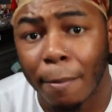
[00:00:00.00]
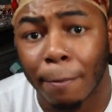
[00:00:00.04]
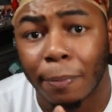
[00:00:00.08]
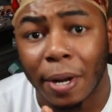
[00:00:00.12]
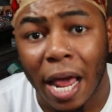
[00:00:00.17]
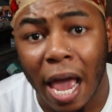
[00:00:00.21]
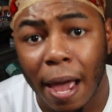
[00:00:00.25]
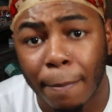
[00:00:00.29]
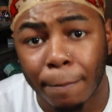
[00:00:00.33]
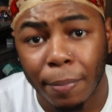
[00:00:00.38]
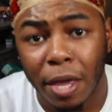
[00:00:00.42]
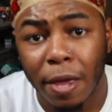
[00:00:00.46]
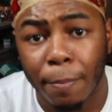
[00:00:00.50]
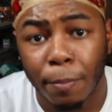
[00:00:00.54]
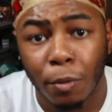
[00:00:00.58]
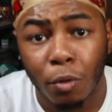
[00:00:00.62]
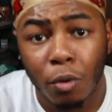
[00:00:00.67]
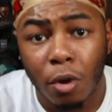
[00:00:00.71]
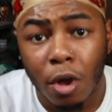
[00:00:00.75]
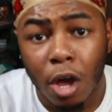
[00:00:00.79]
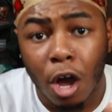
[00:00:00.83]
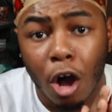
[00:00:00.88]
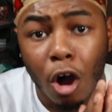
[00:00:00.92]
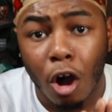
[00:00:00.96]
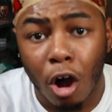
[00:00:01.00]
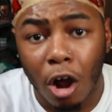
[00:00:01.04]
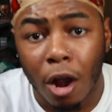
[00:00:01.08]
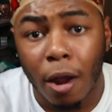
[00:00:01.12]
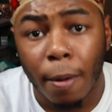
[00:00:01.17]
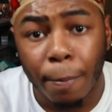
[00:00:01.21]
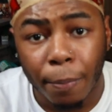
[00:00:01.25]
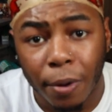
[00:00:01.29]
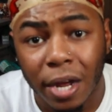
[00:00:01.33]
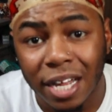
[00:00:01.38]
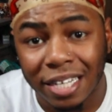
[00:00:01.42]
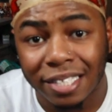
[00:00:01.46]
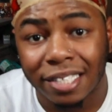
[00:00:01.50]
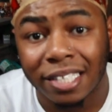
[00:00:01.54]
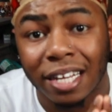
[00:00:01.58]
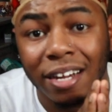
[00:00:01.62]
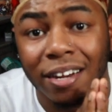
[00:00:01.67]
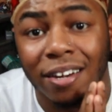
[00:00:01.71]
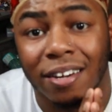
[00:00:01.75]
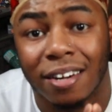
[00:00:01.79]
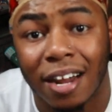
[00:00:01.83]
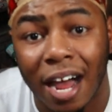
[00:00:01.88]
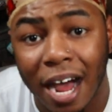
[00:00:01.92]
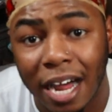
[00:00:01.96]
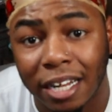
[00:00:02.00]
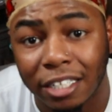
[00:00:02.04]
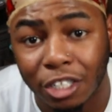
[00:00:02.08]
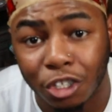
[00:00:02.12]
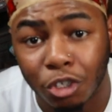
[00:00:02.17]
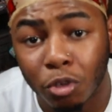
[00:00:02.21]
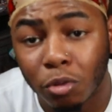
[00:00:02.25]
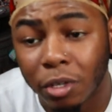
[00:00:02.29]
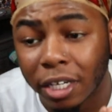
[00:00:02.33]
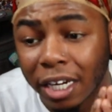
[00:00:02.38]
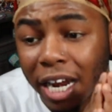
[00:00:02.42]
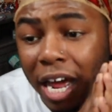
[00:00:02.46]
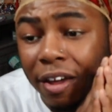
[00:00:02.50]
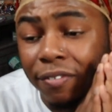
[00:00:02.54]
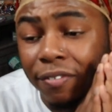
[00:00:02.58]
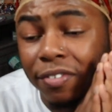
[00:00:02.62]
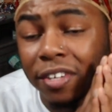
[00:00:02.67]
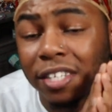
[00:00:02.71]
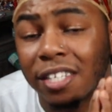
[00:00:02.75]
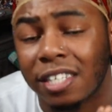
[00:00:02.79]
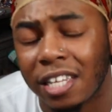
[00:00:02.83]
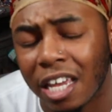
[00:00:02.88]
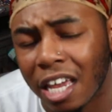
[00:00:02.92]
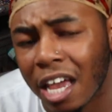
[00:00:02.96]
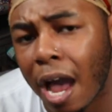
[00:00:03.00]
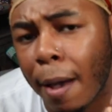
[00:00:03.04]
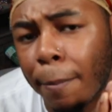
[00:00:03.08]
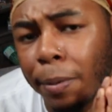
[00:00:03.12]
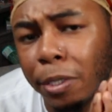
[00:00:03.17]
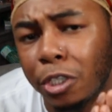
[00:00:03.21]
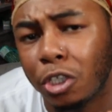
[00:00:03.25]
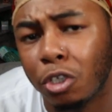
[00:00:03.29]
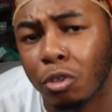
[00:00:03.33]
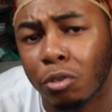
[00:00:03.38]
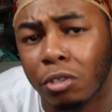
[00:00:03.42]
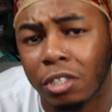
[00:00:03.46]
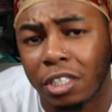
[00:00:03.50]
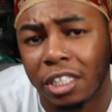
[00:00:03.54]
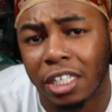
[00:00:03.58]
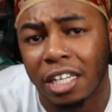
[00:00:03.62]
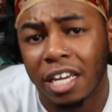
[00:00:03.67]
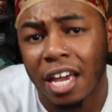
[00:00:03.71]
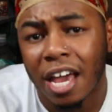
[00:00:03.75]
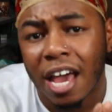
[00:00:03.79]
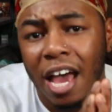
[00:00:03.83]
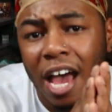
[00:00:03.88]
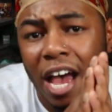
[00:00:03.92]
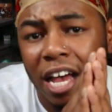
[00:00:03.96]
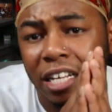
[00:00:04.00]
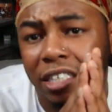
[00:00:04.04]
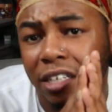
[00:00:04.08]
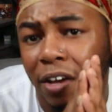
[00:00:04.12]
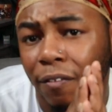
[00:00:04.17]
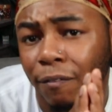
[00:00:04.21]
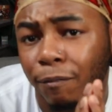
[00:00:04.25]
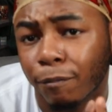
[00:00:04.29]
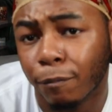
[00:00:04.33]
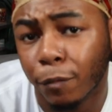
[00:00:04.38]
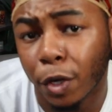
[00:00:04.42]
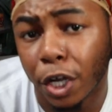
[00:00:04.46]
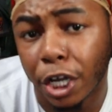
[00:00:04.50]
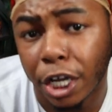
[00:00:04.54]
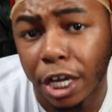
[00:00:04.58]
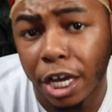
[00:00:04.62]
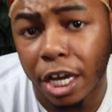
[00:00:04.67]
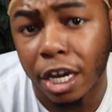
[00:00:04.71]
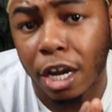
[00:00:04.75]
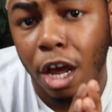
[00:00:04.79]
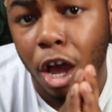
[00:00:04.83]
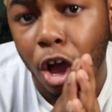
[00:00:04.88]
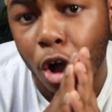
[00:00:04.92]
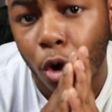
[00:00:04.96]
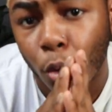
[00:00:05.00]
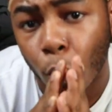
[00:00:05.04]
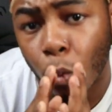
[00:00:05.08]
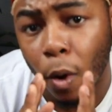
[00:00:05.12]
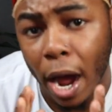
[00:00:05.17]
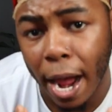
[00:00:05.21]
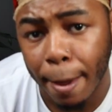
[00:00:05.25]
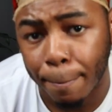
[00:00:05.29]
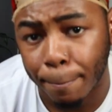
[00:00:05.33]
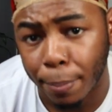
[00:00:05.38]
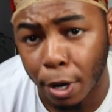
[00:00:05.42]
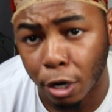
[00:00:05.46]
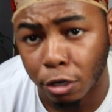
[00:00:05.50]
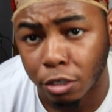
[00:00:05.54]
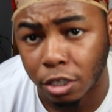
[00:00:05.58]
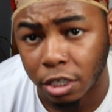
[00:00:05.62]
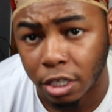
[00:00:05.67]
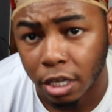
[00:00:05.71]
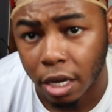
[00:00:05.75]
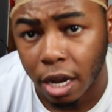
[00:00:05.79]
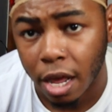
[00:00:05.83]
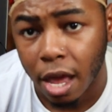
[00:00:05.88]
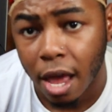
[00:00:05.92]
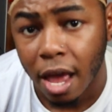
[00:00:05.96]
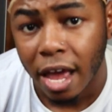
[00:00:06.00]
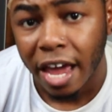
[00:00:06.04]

black people are oppressed. They're not. You can have the same opportunity as a freaking white person.